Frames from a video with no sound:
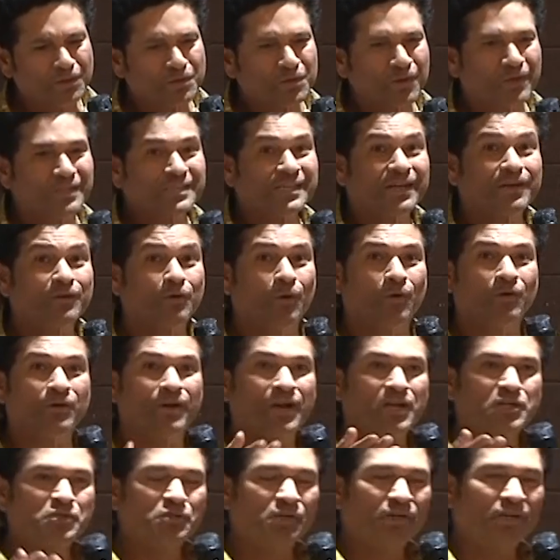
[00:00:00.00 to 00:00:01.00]
So he said,
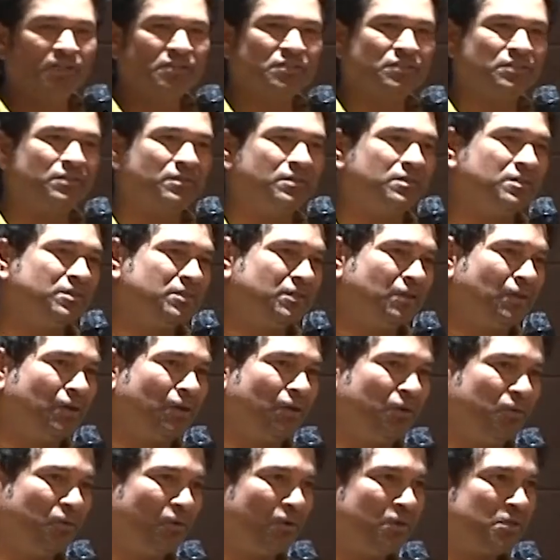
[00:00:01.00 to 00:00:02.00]
"Congratulations,
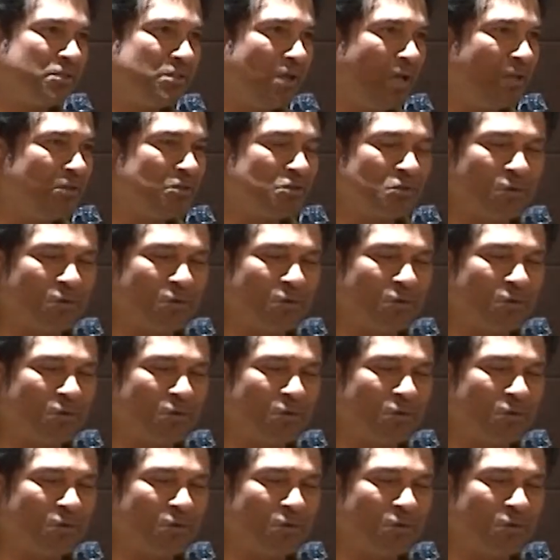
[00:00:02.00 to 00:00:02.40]
your son